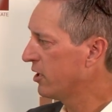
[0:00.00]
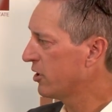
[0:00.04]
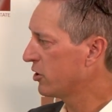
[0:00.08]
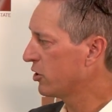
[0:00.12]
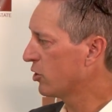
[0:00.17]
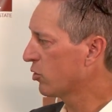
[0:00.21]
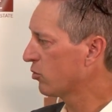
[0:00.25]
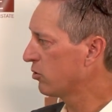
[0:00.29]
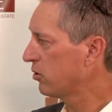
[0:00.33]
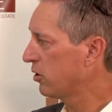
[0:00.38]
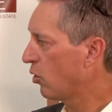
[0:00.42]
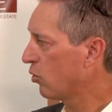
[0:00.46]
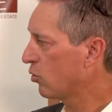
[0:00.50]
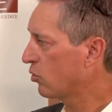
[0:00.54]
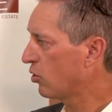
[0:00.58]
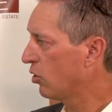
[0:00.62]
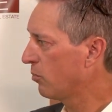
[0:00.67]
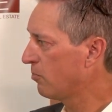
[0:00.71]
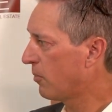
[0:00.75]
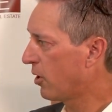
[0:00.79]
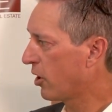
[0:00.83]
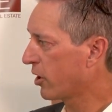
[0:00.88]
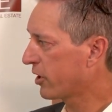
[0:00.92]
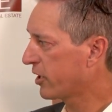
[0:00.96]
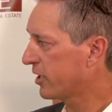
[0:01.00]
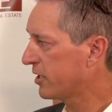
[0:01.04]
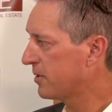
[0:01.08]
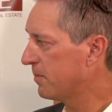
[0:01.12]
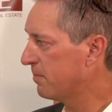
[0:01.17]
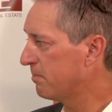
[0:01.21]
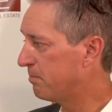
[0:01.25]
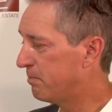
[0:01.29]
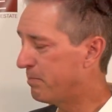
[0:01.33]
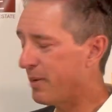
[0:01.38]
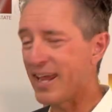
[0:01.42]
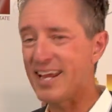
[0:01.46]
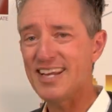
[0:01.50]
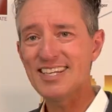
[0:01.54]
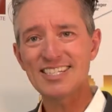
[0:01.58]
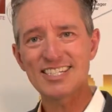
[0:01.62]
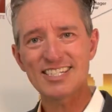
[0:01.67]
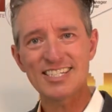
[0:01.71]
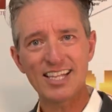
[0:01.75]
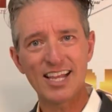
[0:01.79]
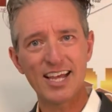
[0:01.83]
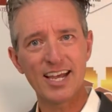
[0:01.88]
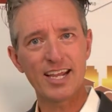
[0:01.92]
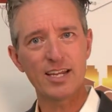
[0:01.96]
your local market
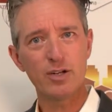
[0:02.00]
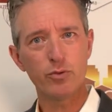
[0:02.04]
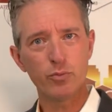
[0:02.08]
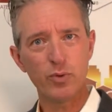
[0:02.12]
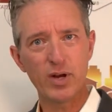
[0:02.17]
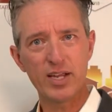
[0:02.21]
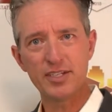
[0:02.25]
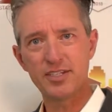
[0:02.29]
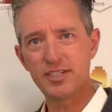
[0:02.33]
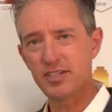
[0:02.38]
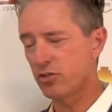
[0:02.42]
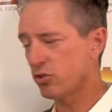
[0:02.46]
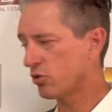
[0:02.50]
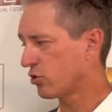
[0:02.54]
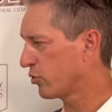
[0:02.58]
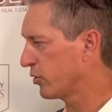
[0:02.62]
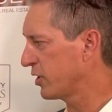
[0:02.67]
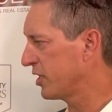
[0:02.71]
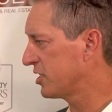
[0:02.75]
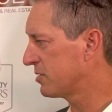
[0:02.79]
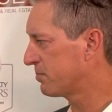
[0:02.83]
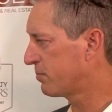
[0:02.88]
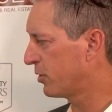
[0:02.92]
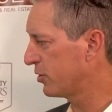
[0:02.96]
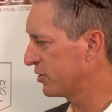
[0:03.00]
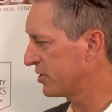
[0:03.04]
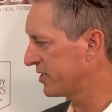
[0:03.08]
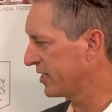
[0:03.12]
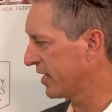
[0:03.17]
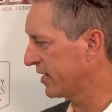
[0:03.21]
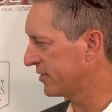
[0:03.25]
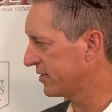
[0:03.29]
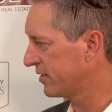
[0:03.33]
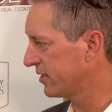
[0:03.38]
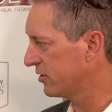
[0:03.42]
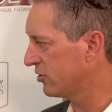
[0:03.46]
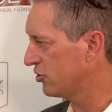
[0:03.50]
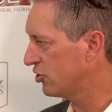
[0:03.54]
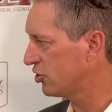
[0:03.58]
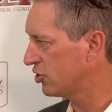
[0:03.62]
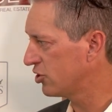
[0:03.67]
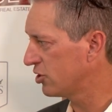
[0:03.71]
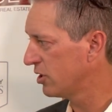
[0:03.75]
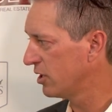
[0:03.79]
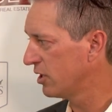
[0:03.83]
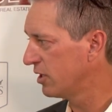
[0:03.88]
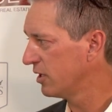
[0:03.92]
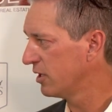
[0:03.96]
baseline rent increase
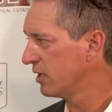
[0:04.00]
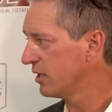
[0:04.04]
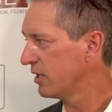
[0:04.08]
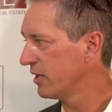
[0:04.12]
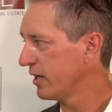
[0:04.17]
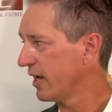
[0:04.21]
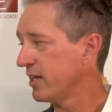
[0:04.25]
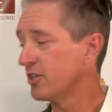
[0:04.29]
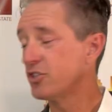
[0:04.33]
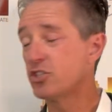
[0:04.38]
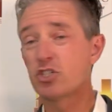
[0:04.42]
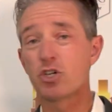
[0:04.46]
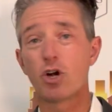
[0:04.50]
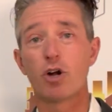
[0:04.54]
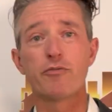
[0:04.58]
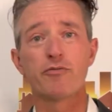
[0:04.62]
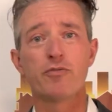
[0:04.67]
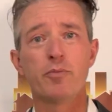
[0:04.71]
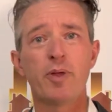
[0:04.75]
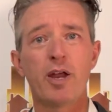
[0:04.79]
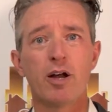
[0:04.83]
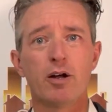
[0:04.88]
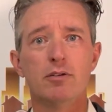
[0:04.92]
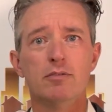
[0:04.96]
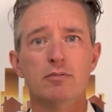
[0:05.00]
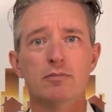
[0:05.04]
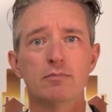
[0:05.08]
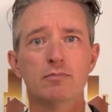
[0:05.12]
percentage and start from there.